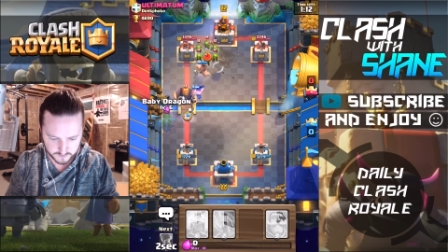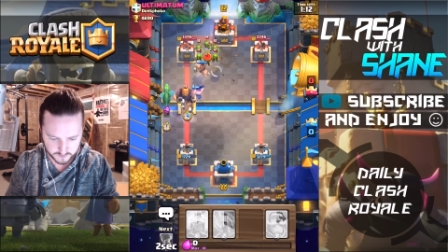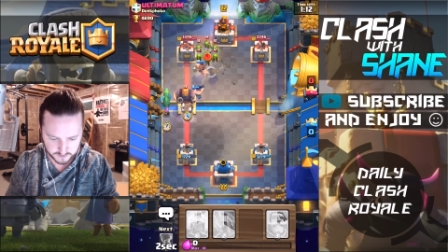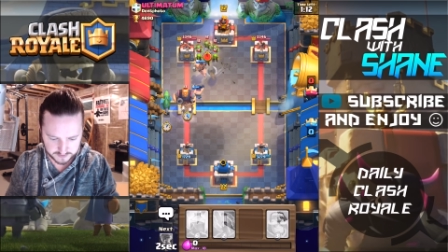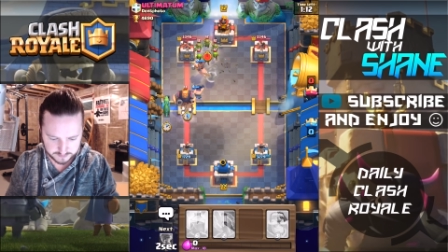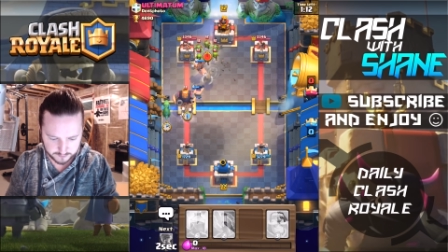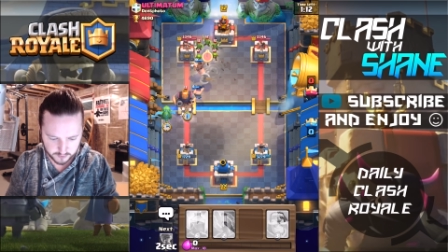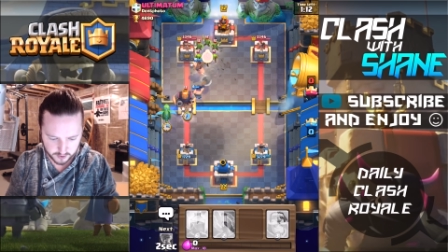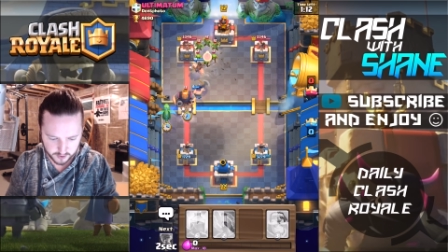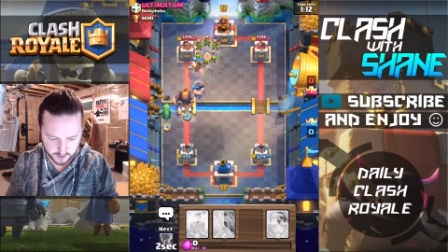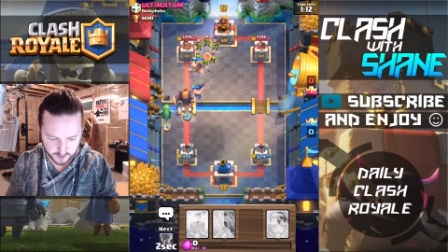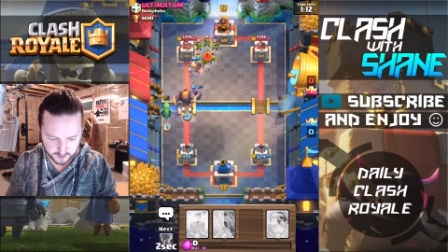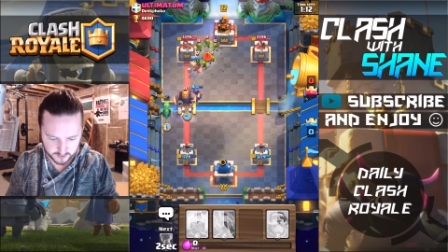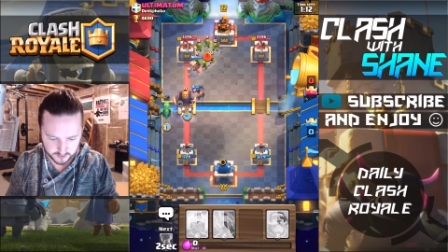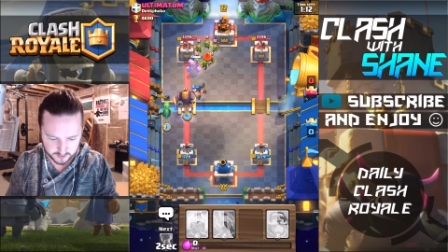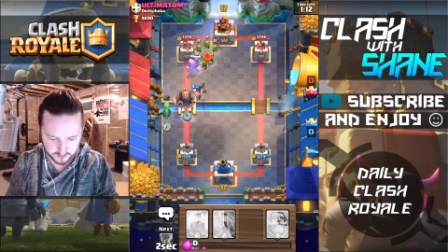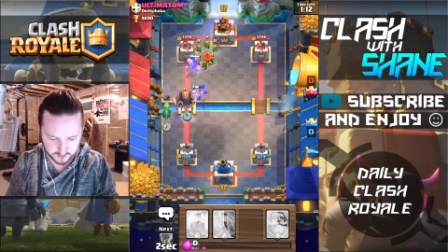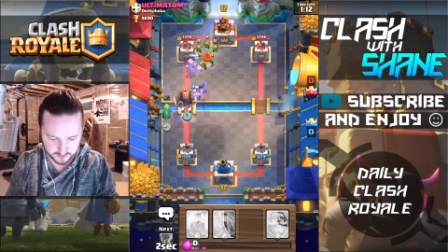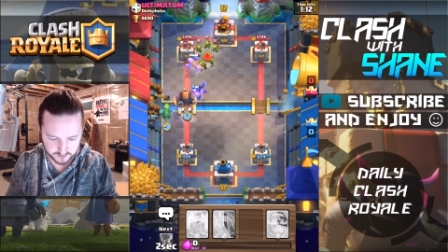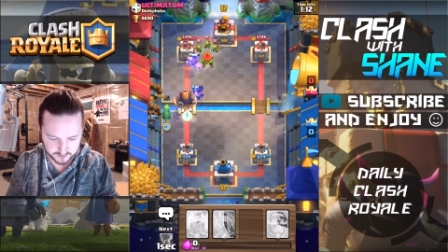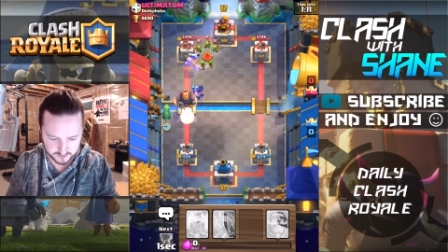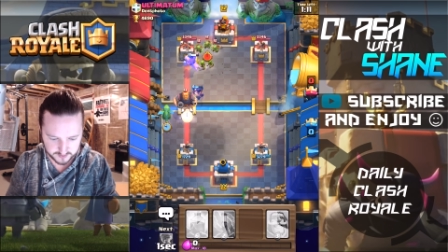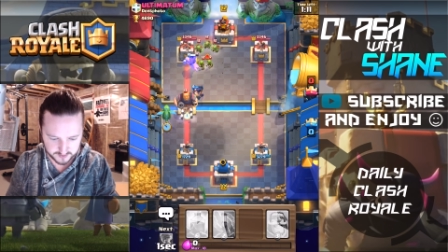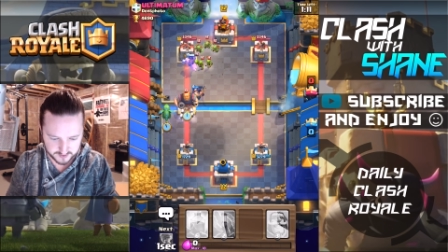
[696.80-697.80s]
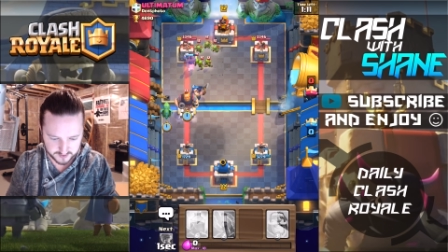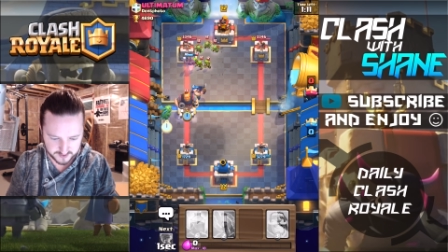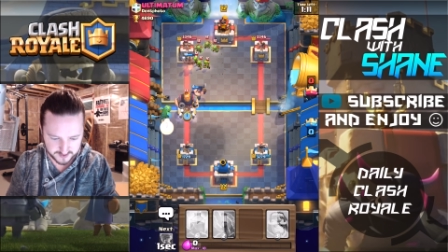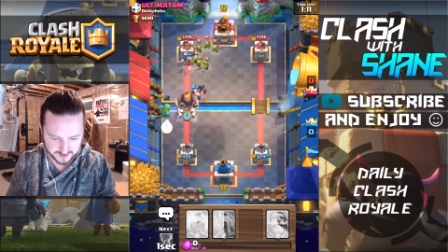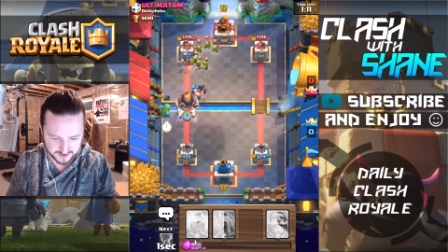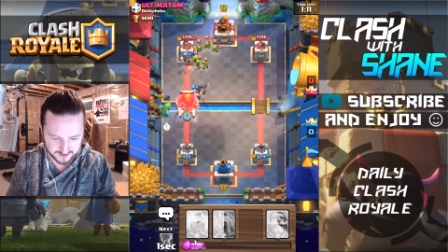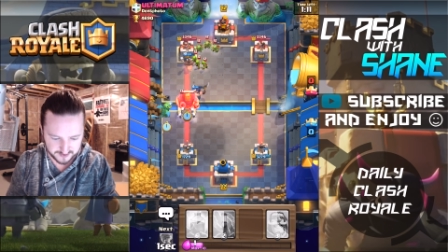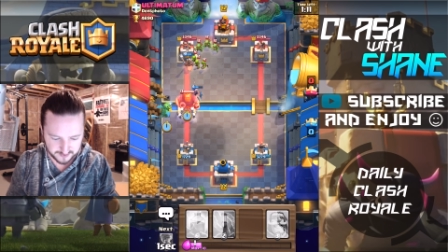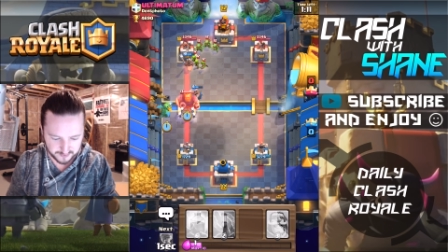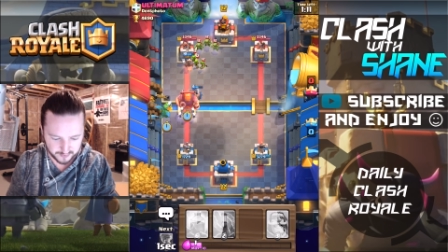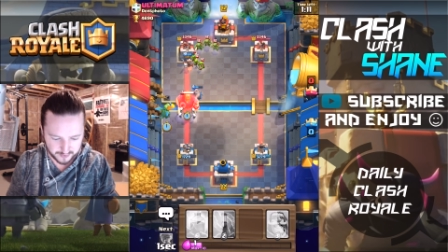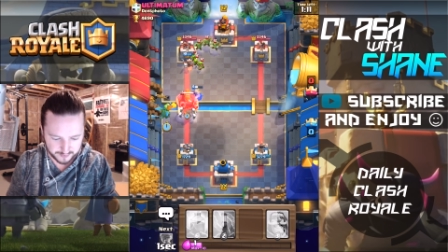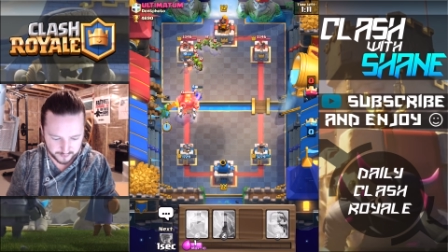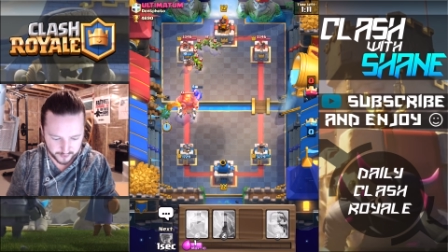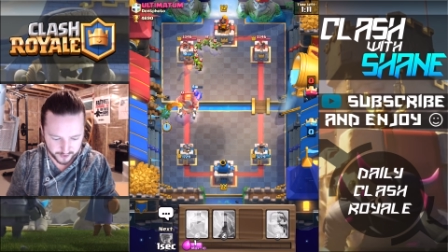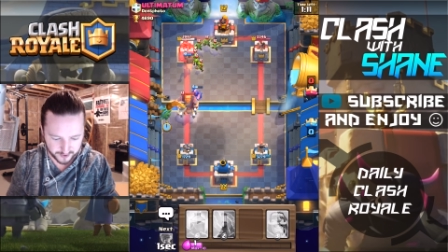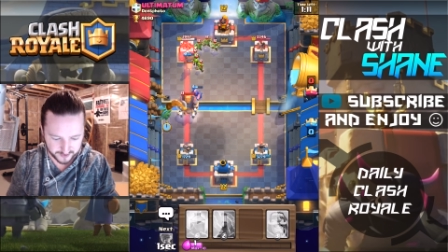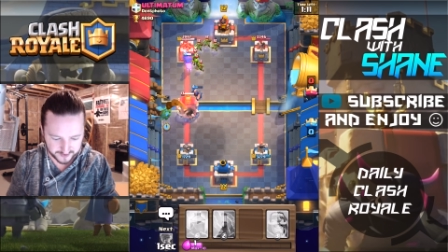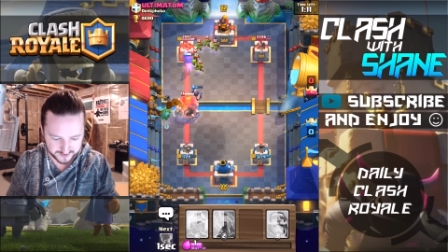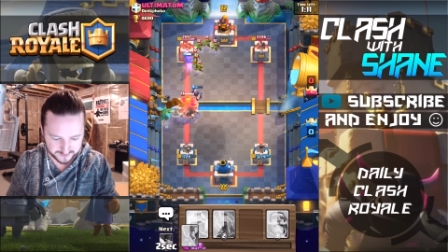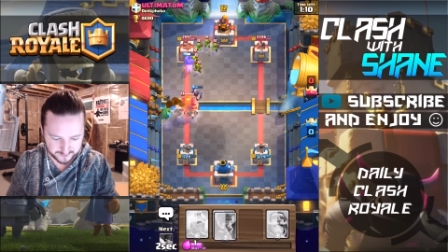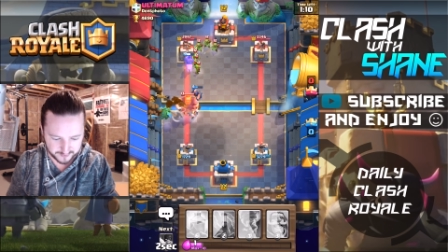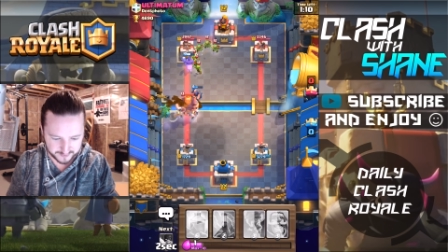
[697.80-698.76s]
Come on. Oh, one more.